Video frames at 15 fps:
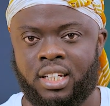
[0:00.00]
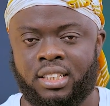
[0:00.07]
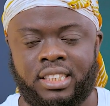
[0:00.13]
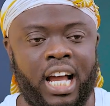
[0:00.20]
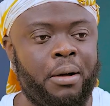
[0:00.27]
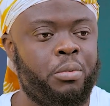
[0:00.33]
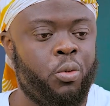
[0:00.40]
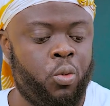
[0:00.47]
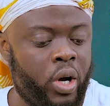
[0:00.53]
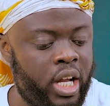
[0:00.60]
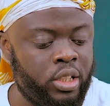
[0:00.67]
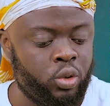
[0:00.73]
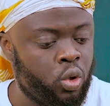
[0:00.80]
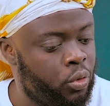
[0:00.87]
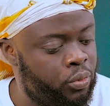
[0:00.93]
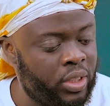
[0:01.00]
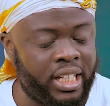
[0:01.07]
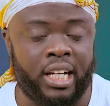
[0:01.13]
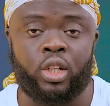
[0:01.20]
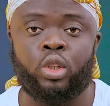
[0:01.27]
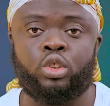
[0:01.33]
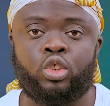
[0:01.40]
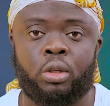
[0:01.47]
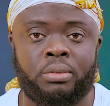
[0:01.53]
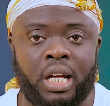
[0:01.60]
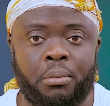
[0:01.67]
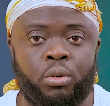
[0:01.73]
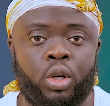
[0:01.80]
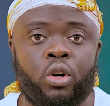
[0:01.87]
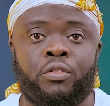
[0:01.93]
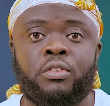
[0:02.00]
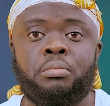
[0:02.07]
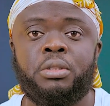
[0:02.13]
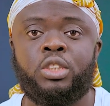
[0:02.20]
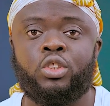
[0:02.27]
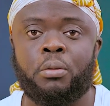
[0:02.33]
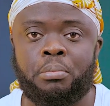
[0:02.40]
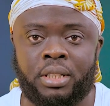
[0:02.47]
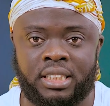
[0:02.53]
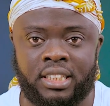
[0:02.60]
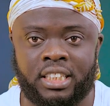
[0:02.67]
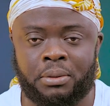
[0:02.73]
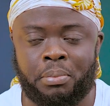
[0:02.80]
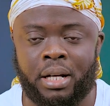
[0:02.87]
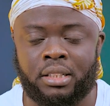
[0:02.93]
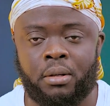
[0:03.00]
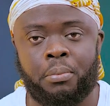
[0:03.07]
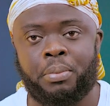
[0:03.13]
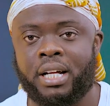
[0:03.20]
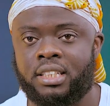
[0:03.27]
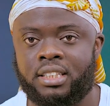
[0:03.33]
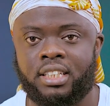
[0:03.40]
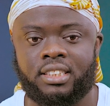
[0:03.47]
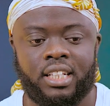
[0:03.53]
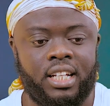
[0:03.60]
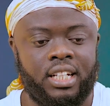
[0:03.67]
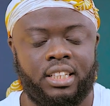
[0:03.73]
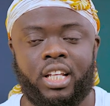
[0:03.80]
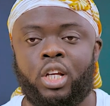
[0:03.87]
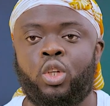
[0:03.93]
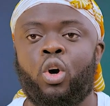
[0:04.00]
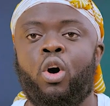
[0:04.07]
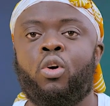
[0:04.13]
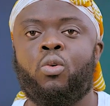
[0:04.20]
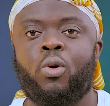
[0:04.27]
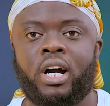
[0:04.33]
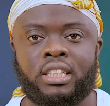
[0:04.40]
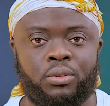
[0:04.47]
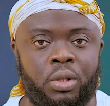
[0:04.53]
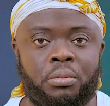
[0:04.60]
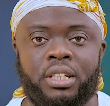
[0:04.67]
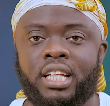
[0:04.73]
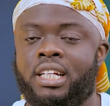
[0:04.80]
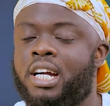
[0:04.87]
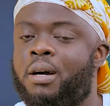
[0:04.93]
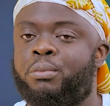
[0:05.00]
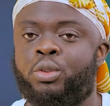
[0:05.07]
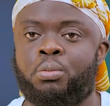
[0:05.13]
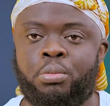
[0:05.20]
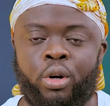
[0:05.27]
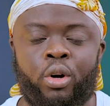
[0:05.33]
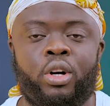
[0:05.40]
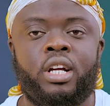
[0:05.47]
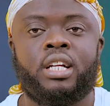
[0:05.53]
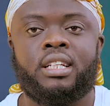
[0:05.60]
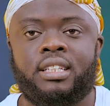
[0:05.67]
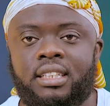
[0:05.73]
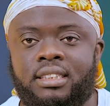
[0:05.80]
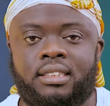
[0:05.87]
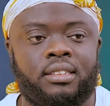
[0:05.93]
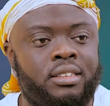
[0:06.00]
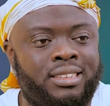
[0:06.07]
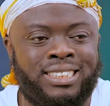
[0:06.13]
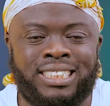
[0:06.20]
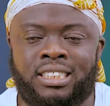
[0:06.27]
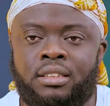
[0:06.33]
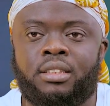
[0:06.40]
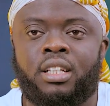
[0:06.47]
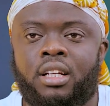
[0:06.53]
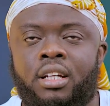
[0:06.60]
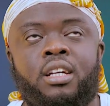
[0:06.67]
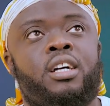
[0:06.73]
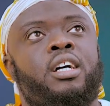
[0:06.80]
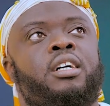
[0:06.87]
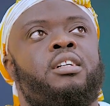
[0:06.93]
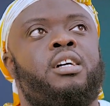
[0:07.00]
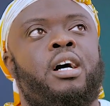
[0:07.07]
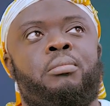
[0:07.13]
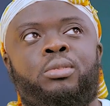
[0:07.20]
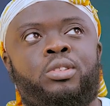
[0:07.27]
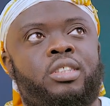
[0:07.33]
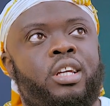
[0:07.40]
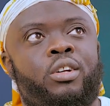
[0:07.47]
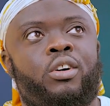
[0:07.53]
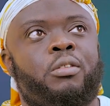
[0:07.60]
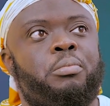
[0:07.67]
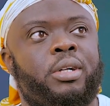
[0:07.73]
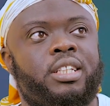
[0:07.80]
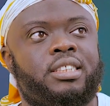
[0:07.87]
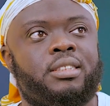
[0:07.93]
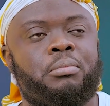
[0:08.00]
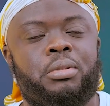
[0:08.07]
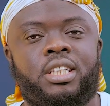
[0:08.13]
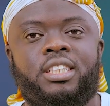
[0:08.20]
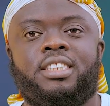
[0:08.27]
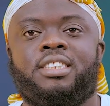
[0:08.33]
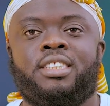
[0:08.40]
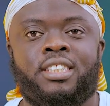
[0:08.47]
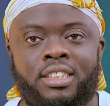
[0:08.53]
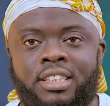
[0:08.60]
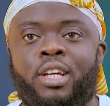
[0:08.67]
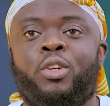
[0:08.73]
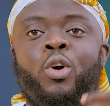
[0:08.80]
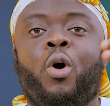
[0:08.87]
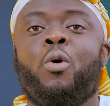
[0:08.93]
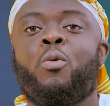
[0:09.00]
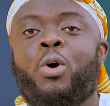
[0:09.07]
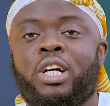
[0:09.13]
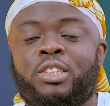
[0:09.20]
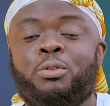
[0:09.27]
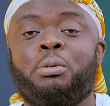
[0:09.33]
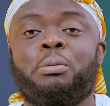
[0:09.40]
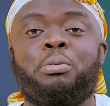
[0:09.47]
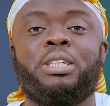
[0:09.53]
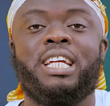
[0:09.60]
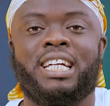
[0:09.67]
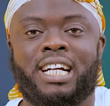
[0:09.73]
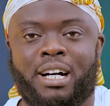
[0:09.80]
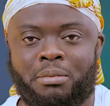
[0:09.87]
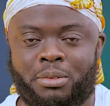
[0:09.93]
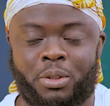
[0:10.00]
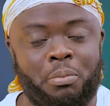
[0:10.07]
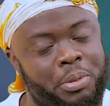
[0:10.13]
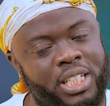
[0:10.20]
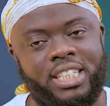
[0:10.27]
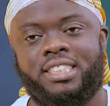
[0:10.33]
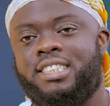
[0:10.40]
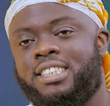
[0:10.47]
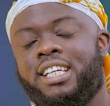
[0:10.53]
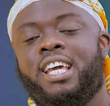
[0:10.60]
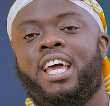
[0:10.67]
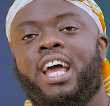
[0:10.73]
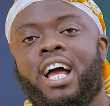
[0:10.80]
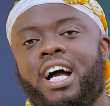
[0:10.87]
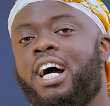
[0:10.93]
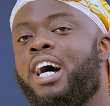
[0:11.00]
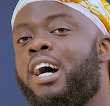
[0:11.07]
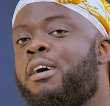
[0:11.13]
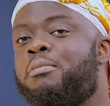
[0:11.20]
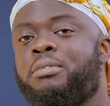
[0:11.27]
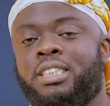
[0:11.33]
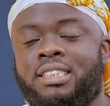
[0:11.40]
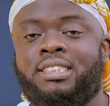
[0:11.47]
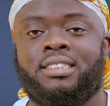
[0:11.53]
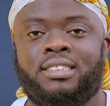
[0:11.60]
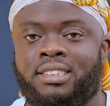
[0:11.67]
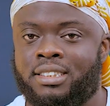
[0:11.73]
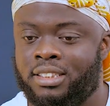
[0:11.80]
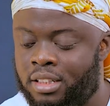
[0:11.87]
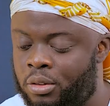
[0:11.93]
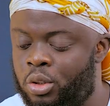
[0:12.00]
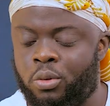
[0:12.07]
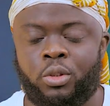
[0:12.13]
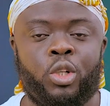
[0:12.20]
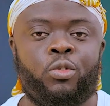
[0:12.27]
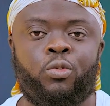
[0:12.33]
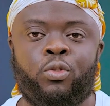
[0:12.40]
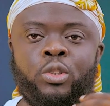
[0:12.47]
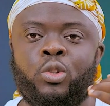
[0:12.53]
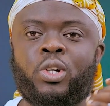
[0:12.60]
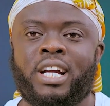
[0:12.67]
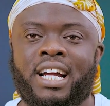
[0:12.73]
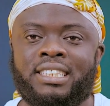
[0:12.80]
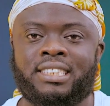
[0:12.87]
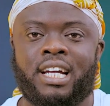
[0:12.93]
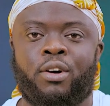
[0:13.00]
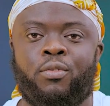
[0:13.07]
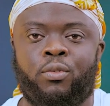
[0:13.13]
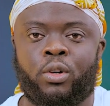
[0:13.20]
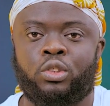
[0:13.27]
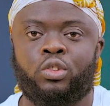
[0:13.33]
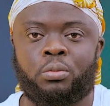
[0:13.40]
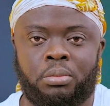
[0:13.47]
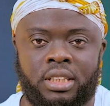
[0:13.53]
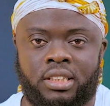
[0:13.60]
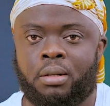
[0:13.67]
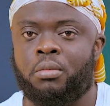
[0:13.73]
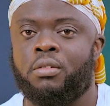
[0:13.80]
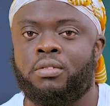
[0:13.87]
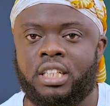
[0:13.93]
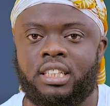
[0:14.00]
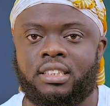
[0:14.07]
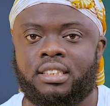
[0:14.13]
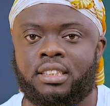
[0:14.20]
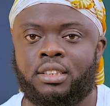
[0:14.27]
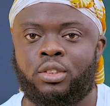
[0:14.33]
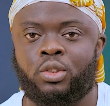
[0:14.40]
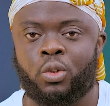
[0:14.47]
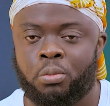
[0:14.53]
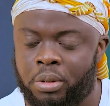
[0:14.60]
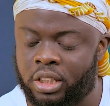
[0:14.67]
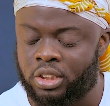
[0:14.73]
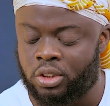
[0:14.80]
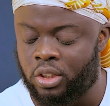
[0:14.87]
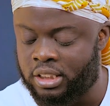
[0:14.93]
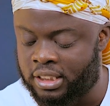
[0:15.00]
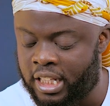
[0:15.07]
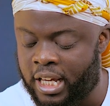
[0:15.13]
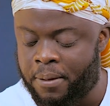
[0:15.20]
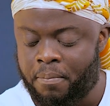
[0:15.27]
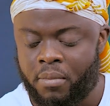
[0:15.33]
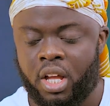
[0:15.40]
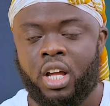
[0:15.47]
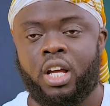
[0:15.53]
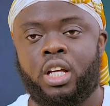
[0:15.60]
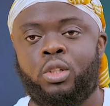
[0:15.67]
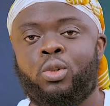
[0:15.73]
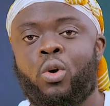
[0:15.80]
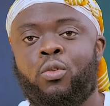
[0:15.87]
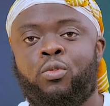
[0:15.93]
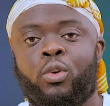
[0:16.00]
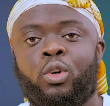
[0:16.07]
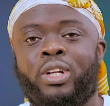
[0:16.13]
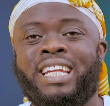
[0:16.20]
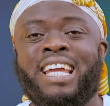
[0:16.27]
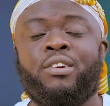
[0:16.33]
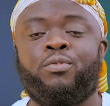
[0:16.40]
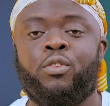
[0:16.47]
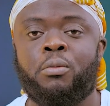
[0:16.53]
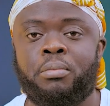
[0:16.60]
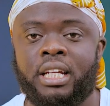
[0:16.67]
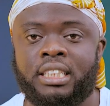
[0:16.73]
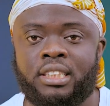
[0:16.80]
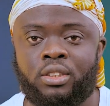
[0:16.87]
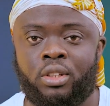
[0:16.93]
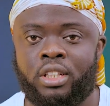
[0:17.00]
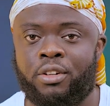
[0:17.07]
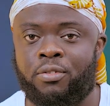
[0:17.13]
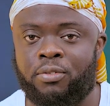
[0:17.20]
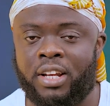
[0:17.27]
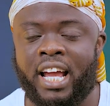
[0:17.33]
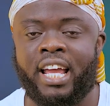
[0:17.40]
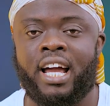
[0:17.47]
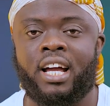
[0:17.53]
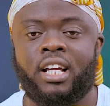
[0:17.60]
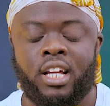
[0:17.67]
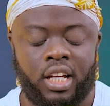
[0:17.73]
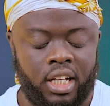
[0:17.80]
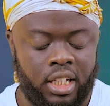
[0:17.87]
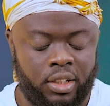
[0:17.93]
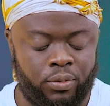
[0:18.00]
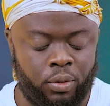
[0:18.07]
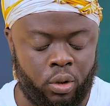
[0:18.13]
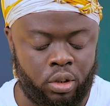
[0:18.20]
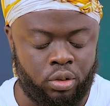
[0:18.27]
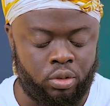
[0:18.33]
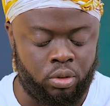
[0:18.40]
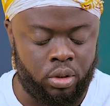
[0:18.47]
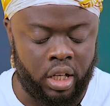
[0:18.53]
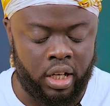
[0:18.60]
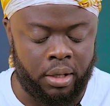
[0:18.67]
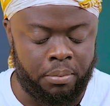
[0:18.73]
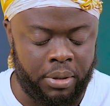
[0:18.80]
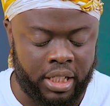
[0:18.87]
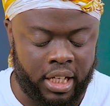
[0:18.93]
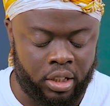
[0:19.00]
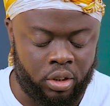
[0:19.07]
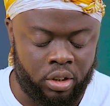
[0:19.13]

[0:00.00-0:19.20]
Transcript: That where you go figure your job, that way you go meet your business partners. The young ones will be the common, bro. This, I'm not a young person, please. The young ones, people, they come, no, please. You can't afford to miss some of these things. So make sure, say, you go follow the information on the flyer. If you want to make a